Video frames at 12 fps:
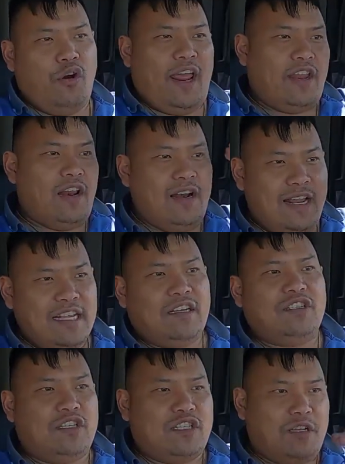and you lease
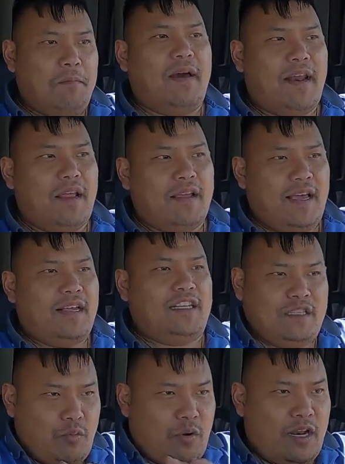out to somebody, okay?
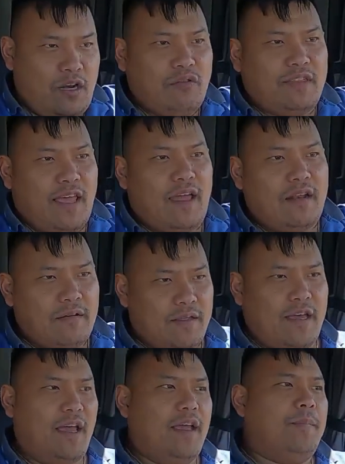Just want to note that,
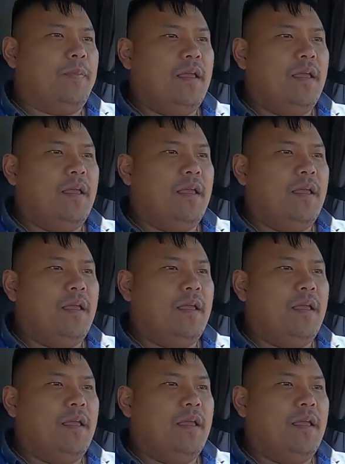okay?